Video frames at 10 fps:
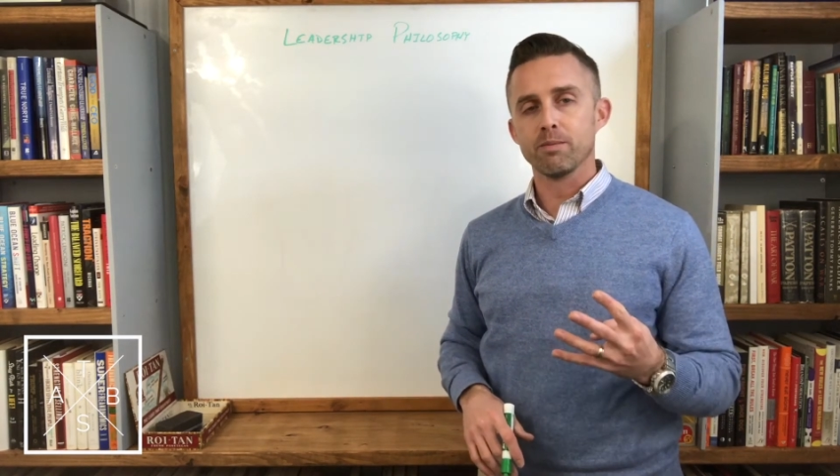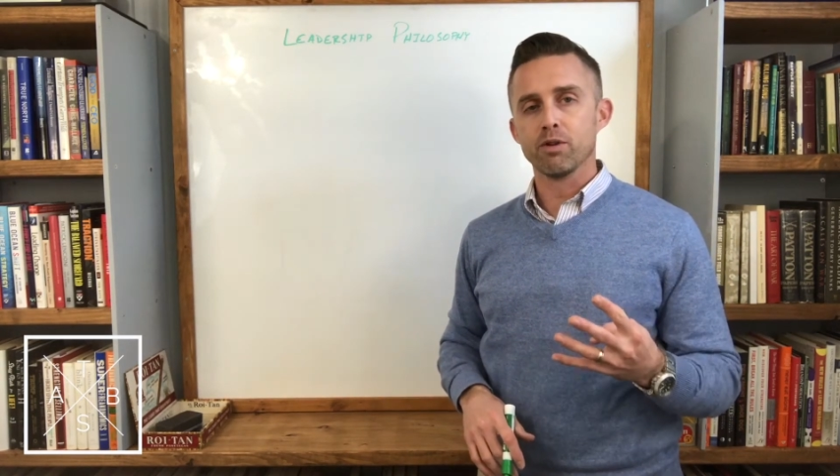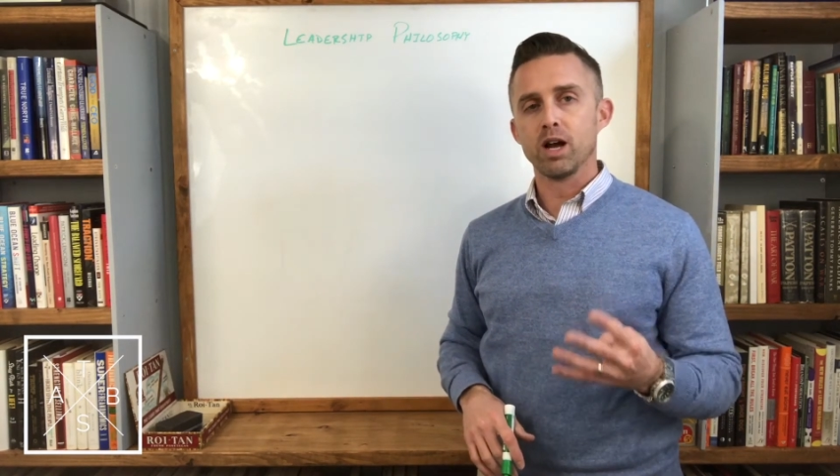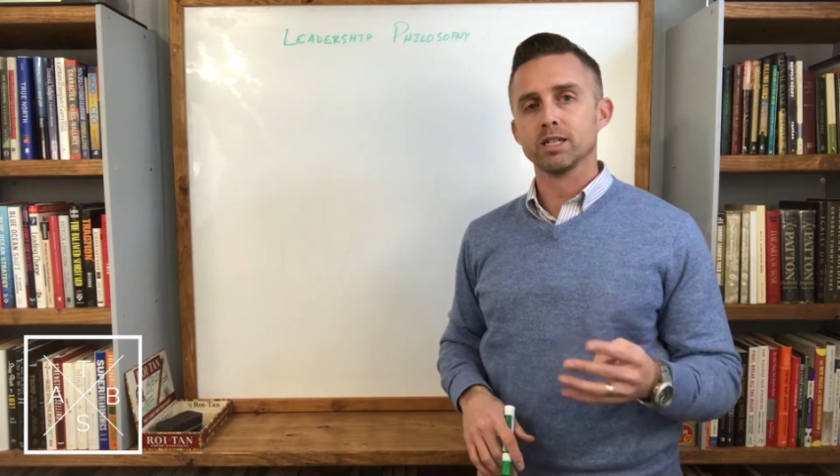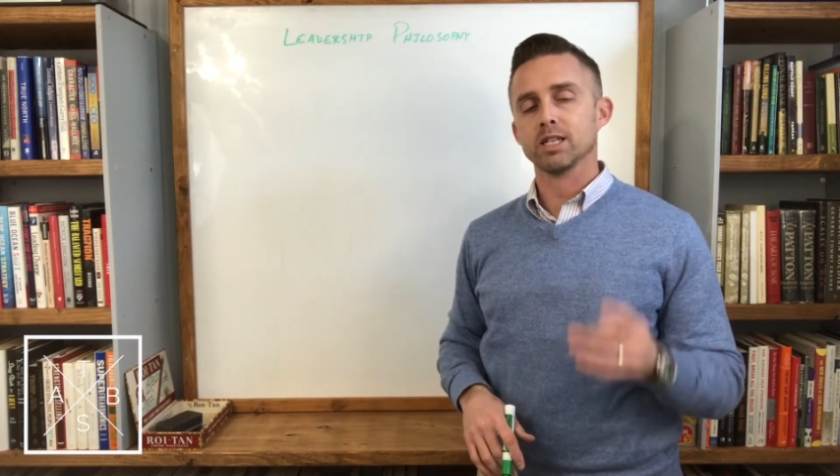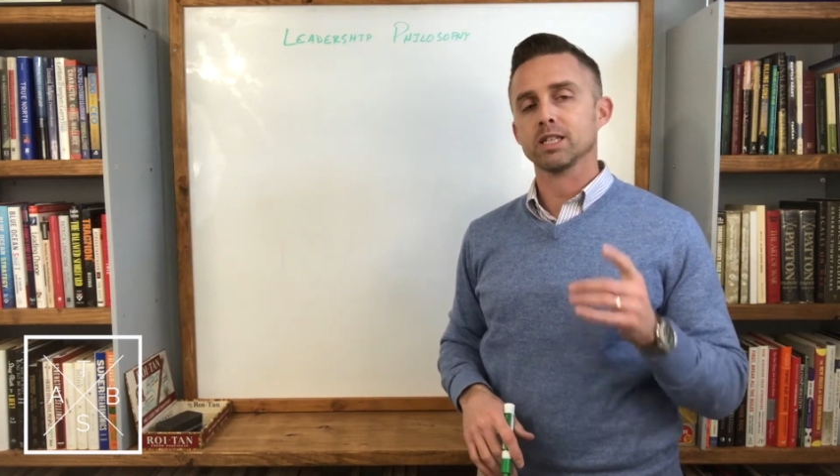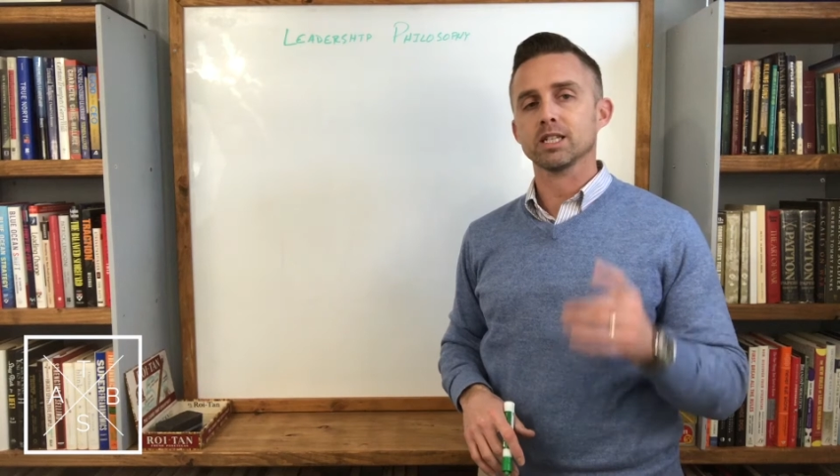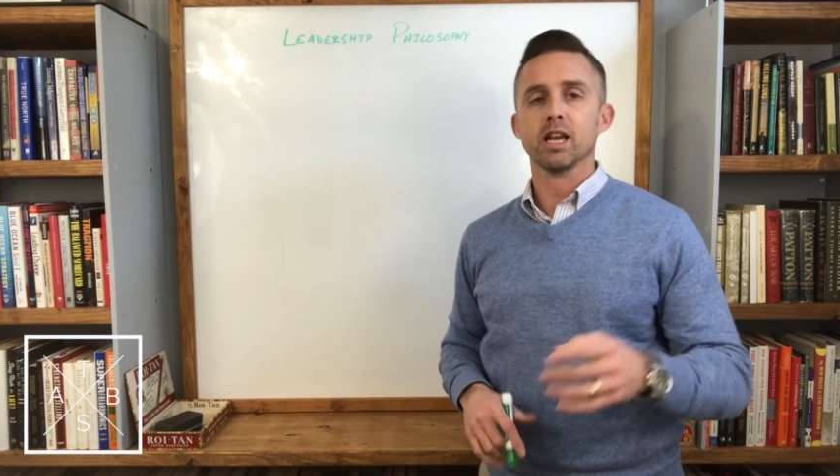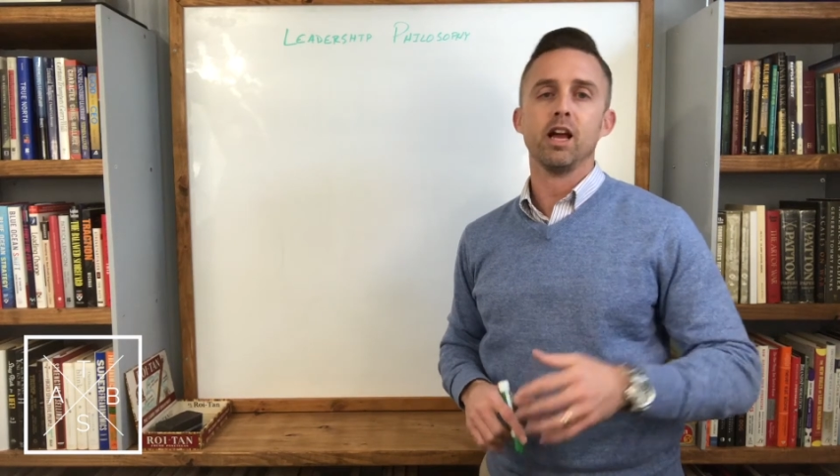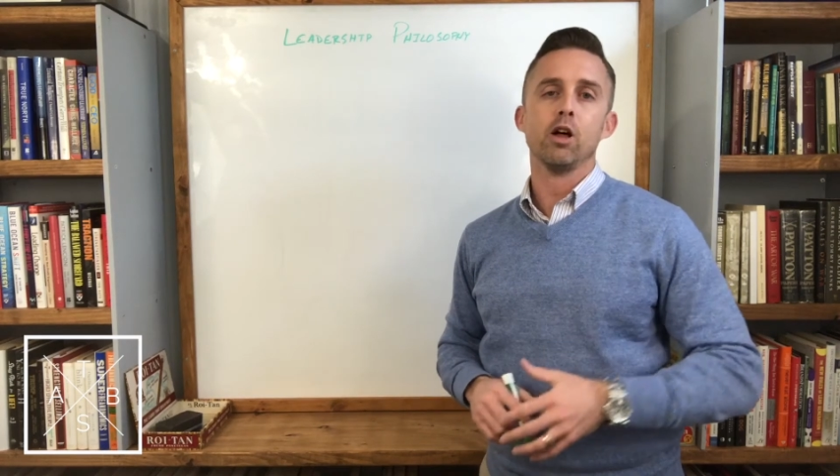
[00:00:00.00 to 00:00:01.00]
process that's
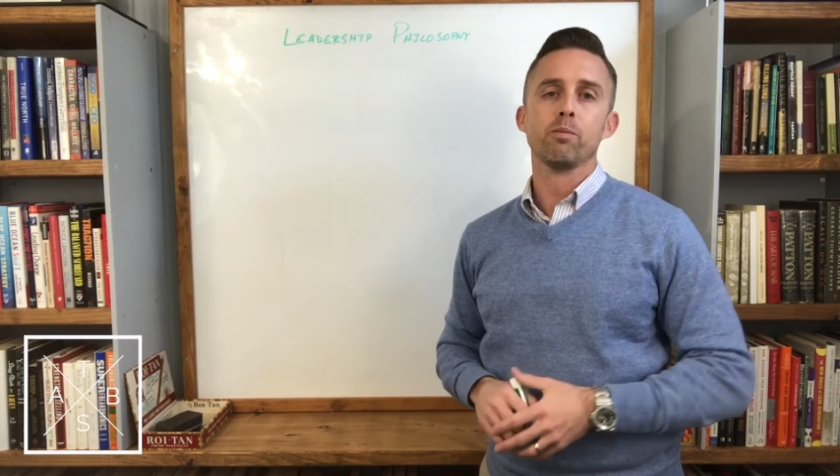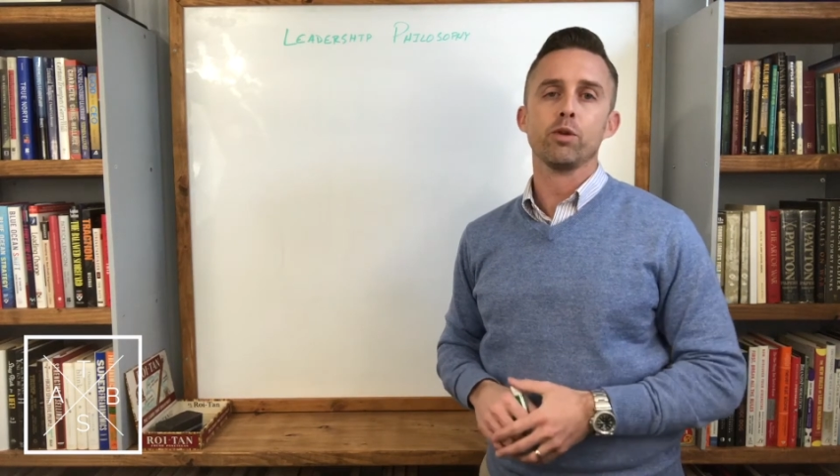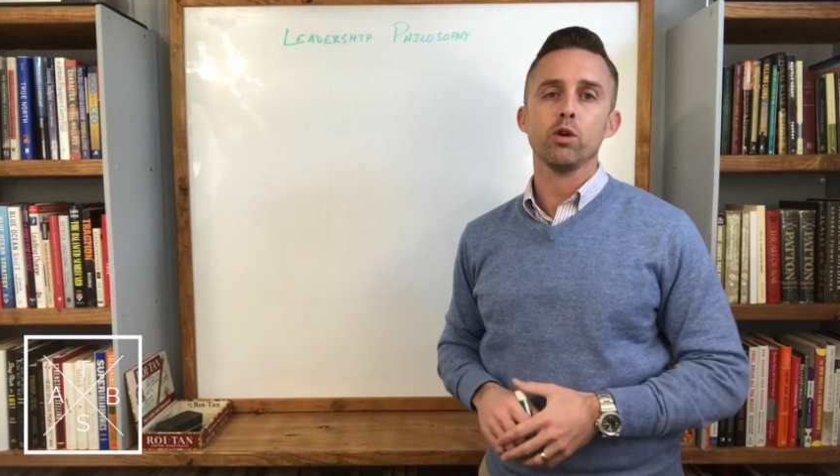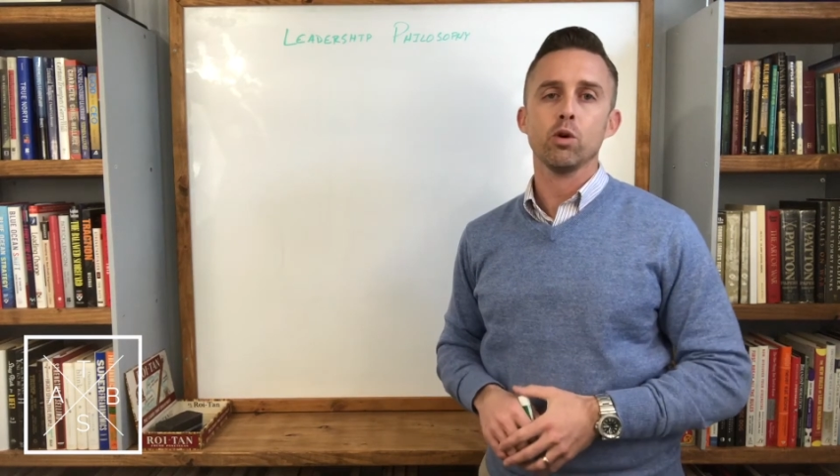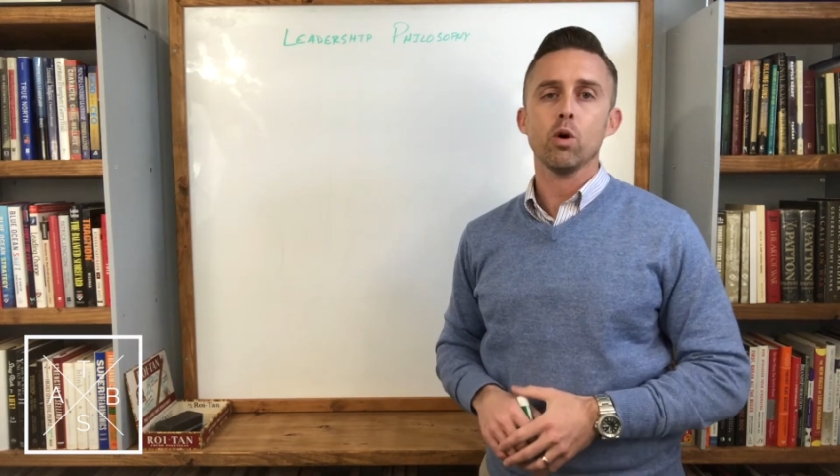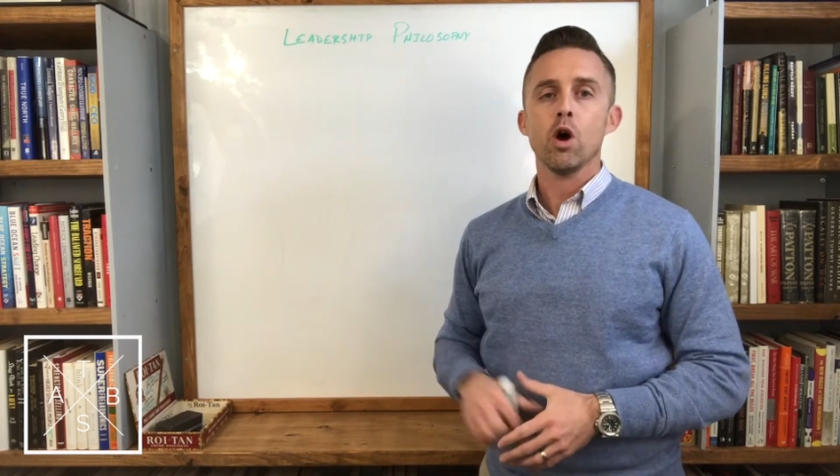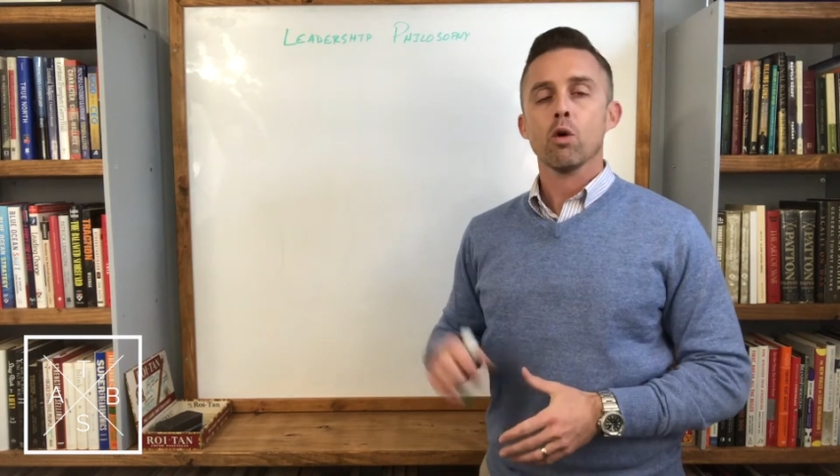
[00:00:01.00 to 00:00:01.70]
going to help you